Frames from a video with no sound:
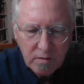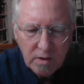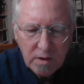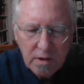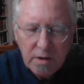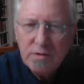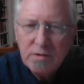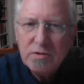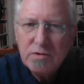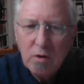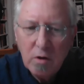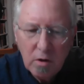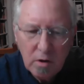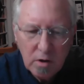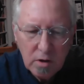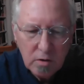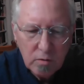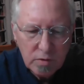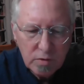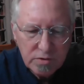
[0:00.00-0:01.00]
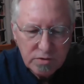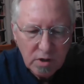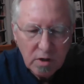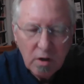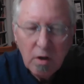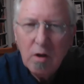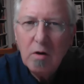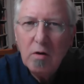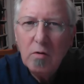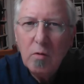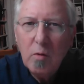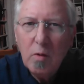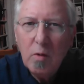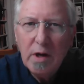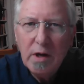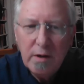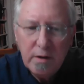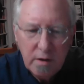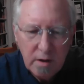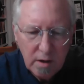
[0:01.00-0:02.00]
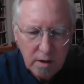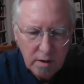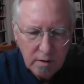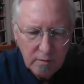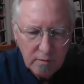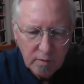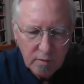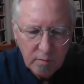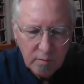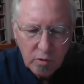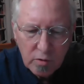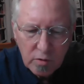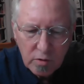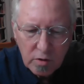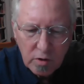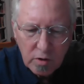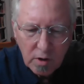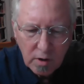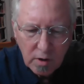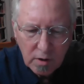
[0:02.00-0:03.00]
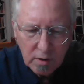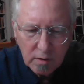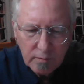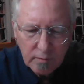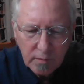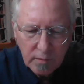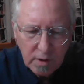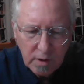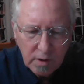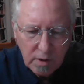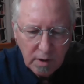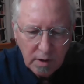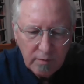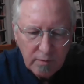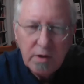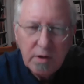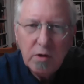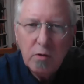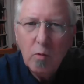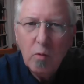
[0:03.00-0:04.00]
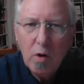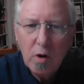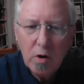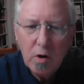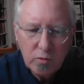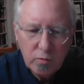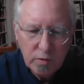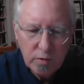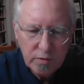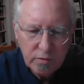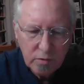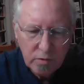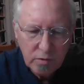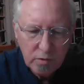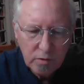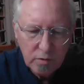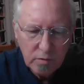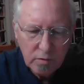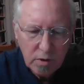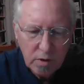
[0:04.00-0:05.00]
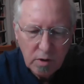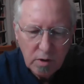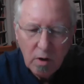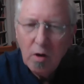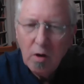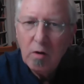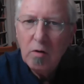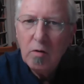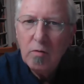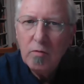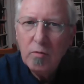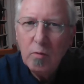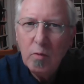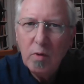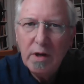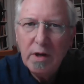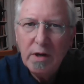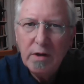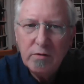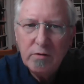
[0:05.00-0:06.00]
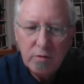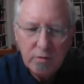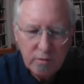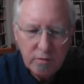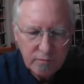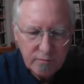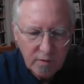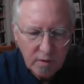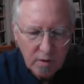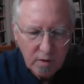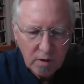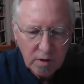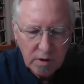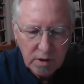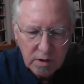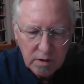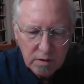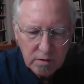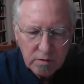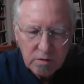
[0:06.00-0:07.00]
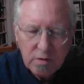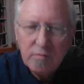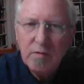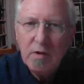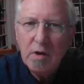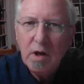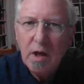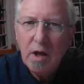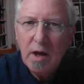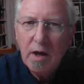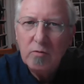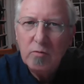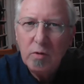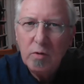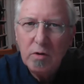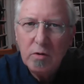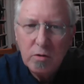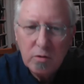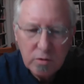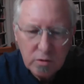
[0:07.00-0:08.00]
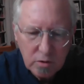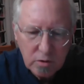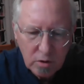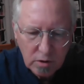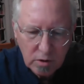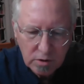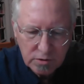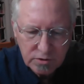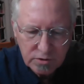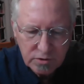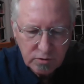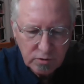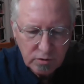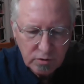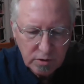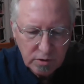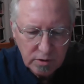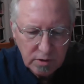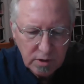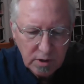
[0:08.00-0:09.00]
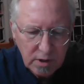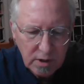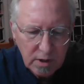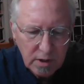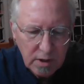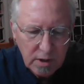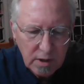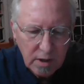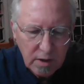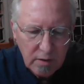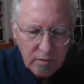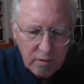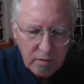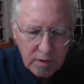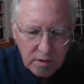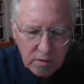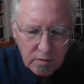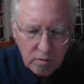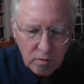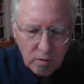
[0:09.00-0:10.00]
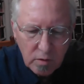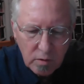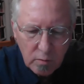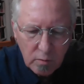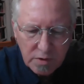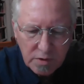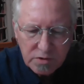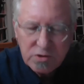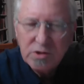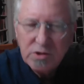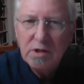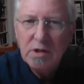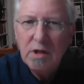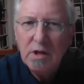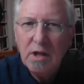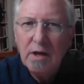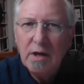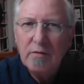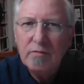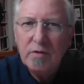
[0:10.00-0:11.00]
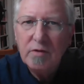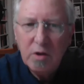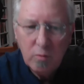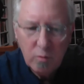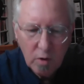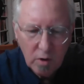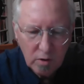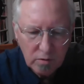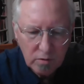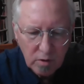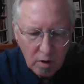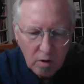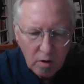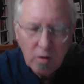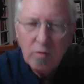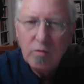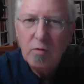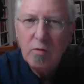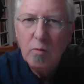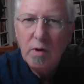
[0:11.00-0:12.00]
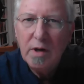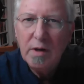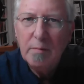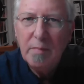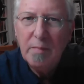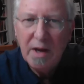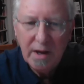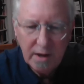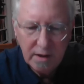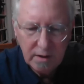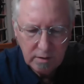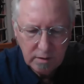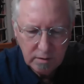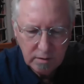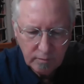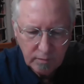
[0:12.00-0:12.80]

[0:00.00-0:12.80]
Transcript: that his car was a long way from her car and that he walked with her all the way to the far end of the lot where her car stood. And then when she left, he walked all the way back.